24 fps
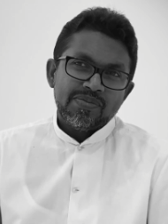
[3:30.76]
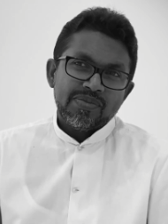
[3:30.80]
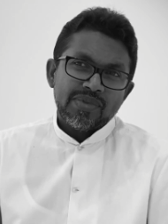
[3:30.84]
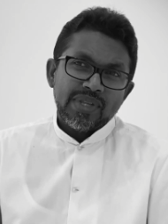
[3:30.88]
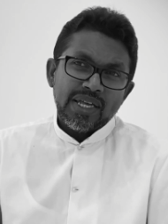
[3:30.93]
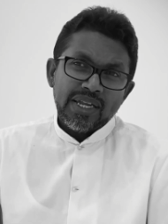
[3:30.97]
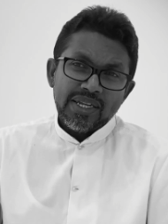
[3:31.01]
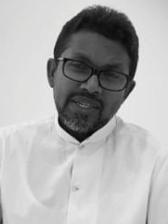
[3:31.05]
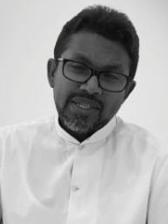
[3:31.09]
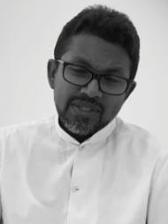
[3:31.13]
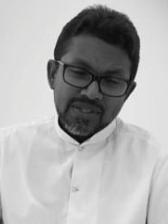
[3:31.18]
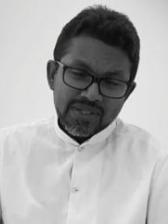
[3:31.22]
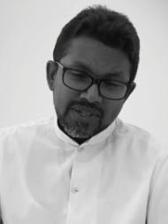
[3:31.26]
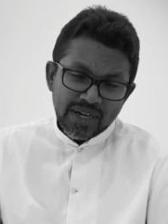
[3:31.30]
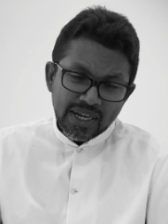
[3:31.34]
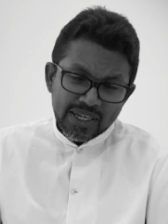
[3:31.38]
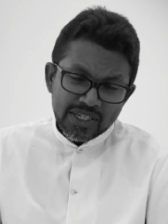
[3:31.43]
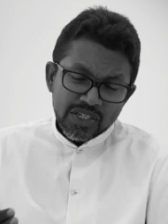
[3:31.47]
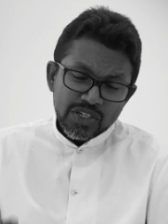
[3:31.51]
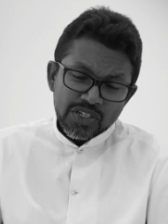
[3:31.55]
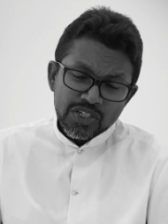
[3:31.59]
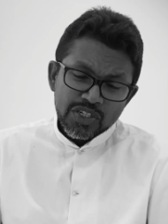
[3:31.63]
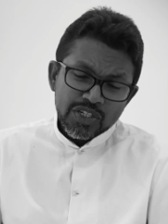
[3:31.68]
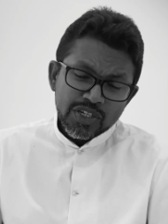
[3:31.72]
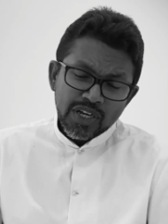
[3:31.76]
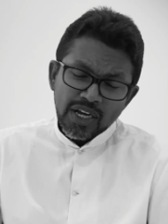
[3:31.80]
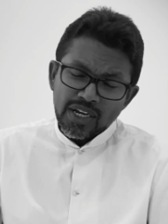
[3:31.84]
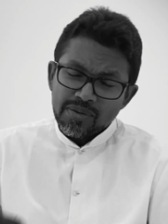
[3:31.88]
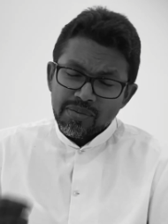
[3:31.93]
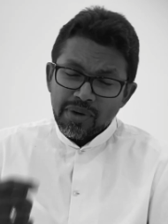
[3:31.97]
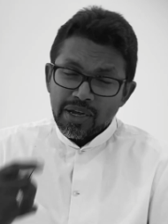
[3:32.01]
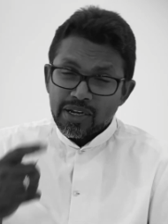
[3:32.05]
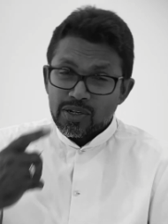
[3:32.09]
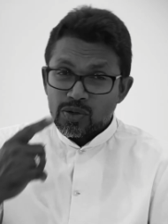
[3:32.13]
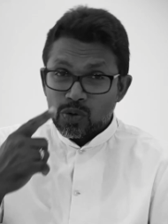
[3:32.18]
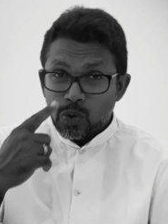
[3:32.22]
Then this rich young
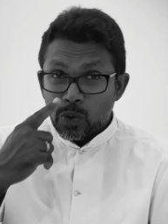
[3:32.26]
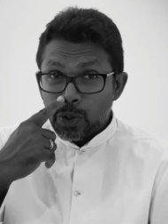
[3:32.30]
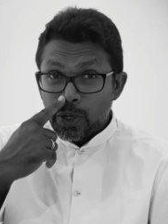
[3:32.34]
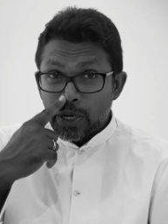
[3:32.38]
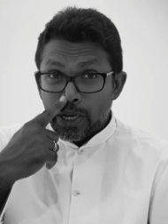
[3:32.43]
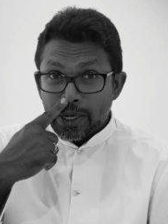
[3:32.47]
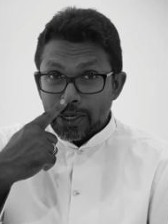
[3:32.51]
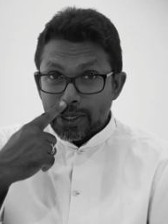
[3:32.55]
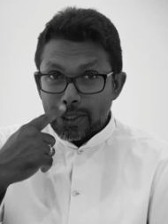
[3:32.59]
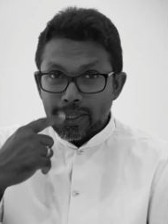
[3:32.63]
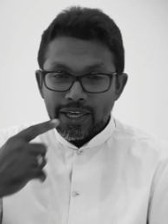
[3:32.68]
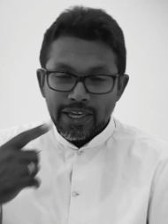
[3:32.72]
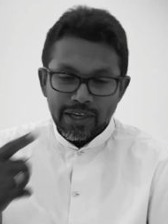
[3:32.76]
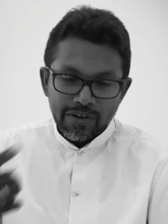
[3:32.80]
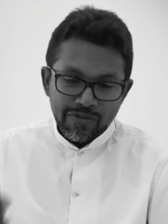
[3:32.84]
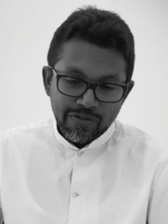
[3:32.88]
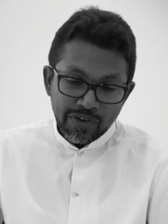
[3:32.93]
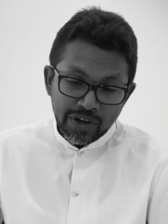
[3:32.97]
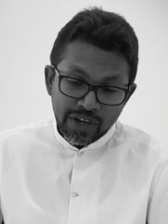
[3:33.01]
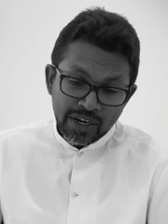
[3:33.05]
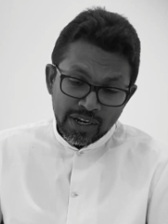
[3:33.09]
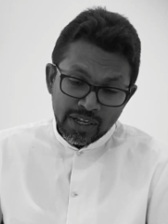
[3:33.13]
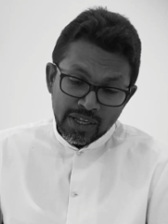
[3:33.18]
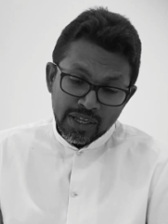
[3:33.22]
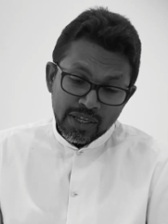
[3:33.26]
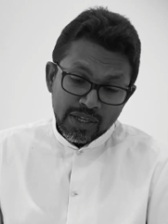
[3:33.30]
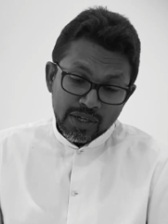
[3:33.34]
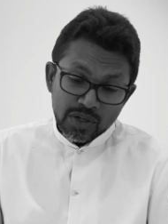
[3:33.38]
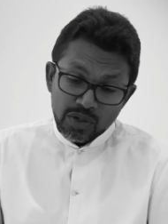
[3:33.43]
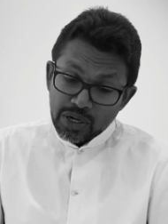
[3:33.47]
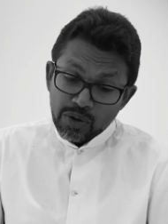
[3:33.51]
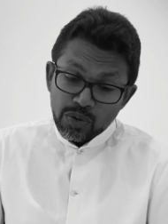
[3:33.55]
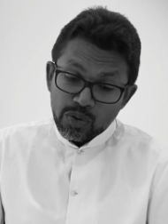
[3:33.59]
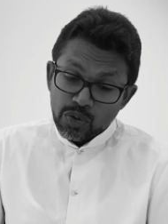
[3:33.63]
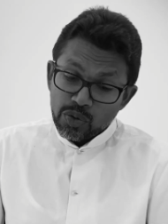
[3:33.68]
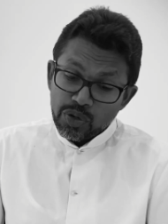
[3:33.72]
man couldn't enter the heaven,
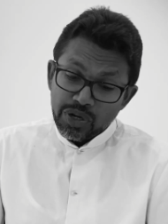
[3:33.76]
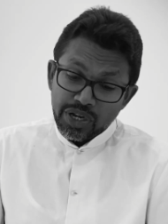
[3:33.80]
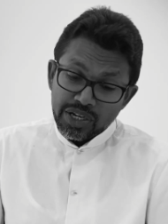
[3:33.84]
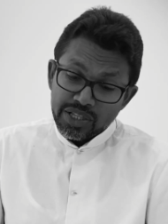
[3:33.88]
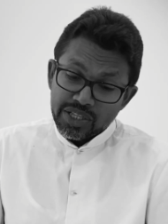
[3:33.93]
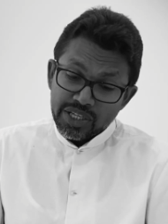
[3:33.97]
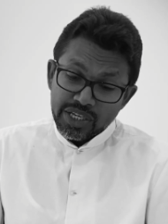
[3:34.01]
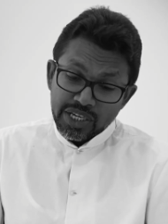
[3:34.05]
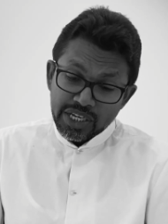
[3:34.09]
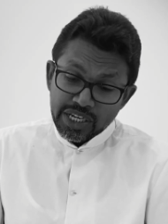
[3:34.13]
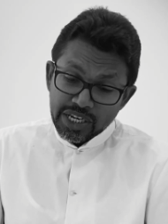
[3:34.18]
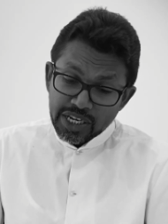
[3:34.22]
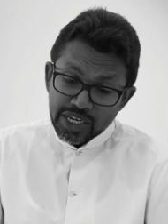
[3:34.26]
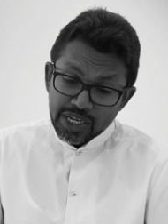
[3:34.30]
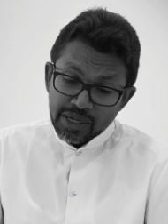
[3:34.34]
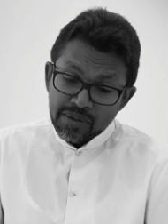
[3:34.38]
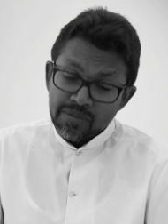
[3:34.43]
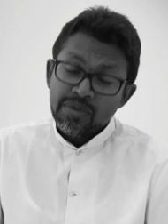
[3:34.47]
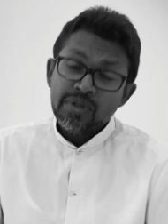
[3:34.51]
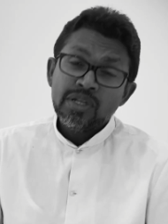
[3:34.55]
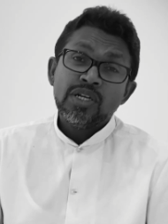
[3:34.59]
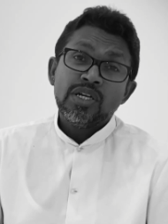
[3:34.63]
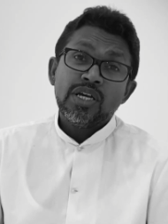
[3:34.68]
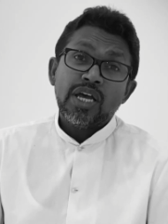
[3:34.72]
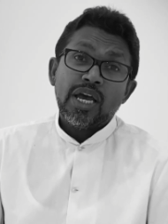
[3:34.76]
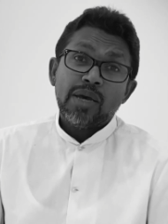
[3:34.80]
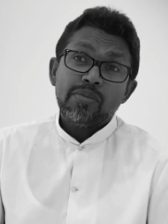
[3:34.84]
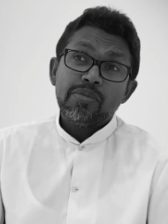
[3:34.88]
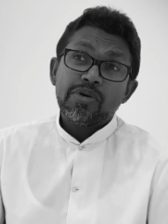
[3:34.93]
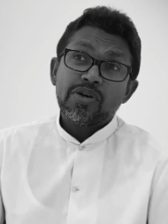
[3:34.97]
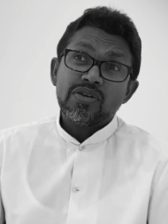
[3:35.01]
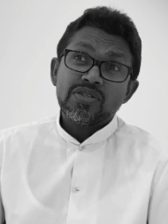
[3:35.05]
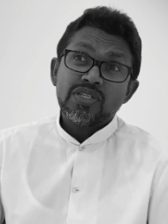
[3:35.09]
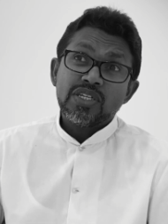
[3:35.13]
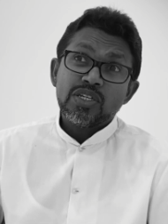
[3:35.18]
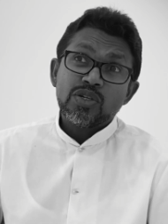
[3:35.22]
couldn't enter the kingdom
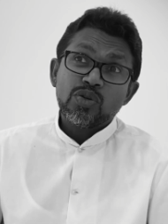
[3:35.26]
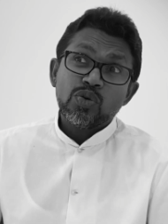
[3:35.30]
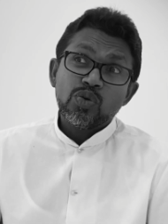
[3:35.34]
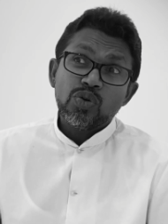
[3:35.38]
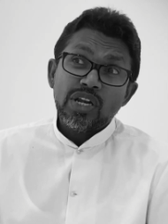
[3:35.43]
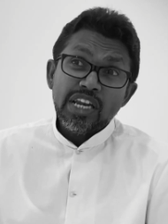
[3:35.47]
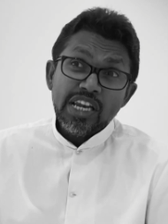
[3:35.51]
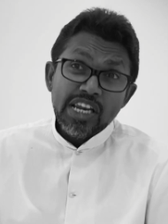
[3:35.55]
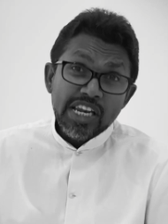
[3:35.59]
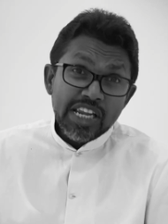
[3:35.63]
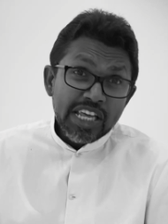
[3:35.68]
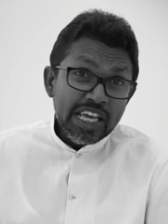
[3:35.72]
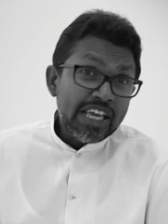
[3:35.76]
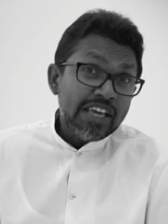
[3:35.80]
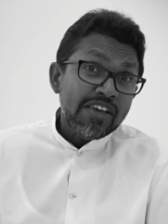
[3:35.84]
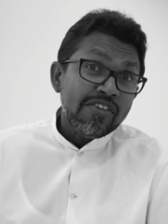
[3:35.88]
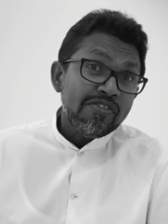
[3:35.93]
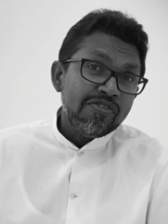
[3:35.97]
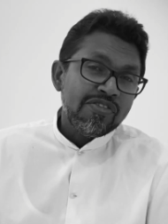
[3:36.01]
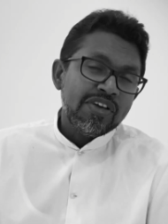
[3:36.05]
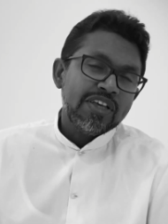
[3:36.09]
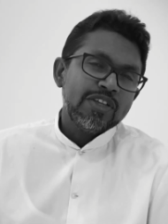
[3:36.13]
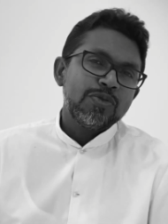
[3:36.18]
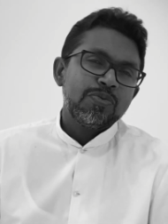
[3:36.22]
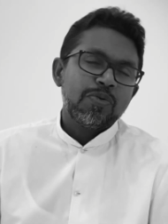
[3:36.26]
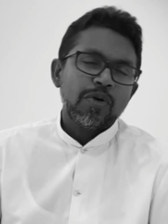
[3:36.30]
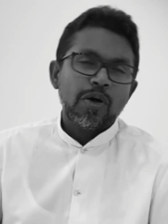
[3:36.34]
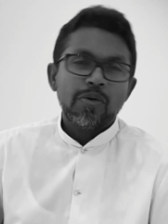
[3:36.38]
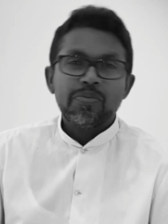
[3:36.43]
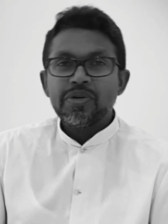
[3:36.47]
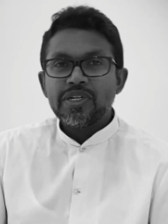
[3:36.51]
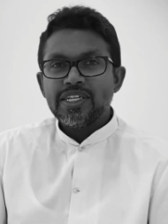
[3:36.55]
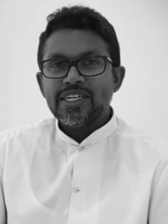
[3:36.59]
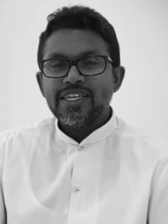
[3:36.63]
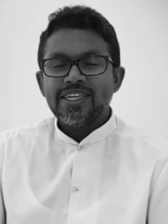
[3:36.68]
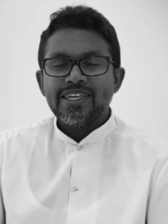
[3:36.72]
because he couldn't leave his
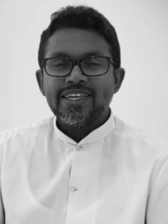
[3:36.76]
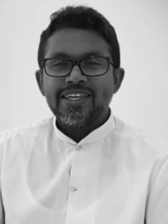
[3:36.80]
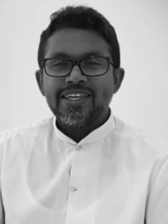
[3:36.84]
property.